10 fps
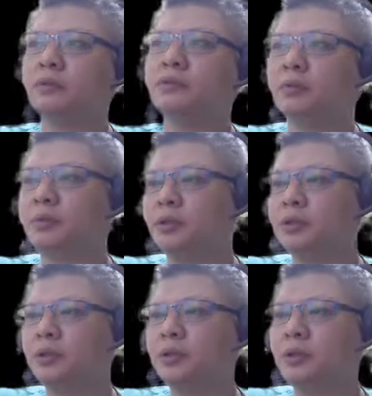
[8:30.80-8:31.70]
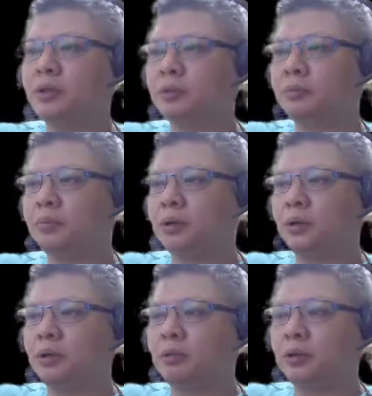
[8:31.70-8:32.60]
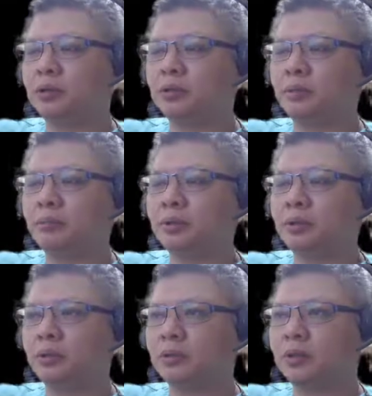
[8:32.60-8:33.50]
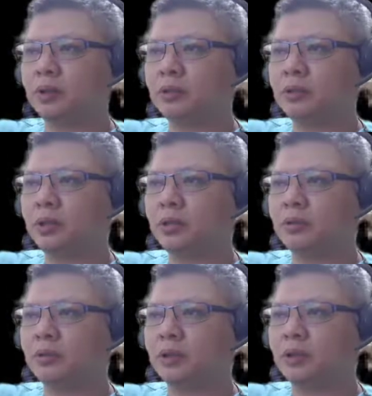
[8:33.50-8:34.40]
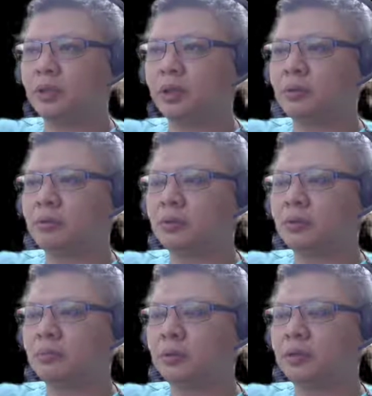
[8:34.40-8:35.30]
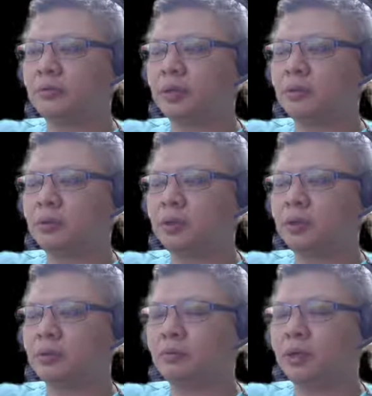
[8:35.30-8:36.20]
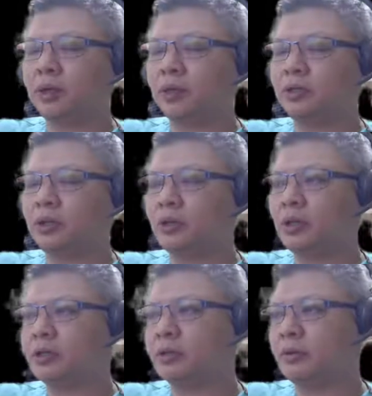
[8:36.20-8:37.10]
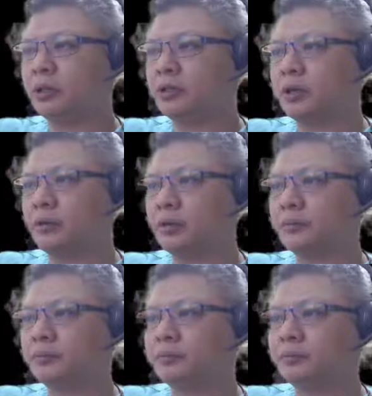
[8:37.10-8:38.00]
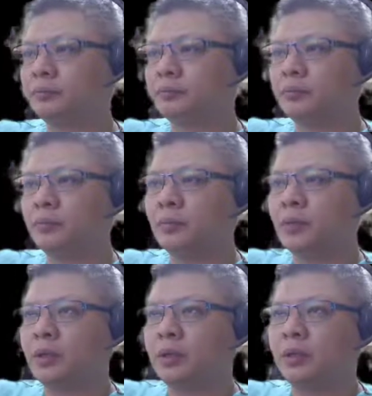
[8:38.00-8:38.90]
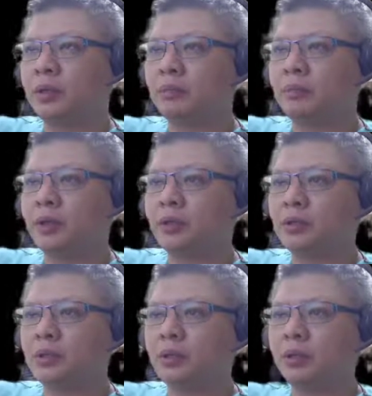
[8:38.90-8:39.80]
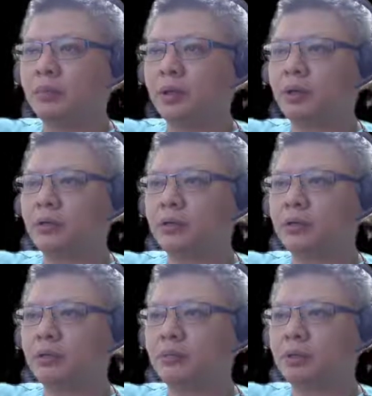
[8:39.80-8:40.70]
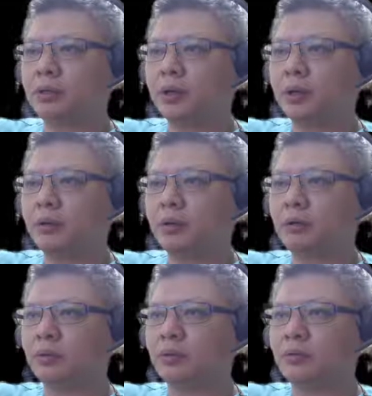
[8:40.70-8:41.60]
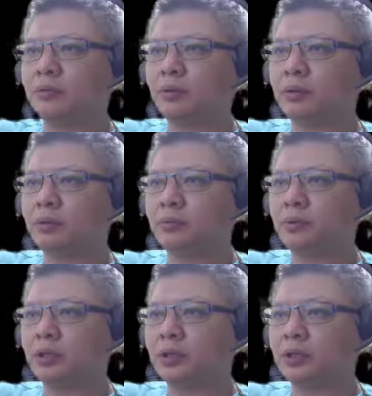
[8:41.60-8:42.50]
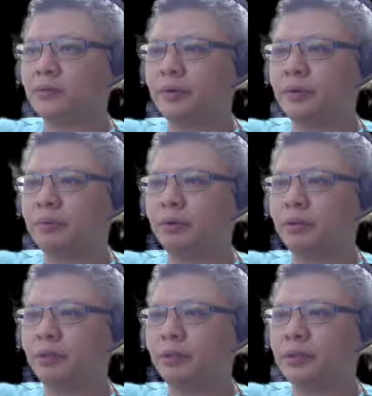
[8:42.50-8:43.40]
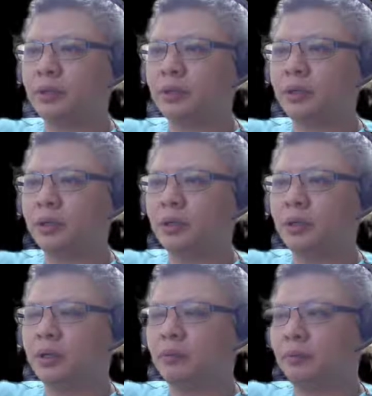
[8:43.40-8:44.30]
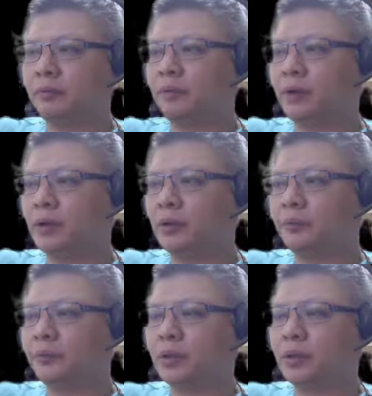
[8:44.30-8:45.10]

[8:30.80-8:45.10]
formation, red jumped on a chance and attacked by developing his right chariot as a rank chariot. In the match, black continued with r1 equals to 4 to protect this very important rook file.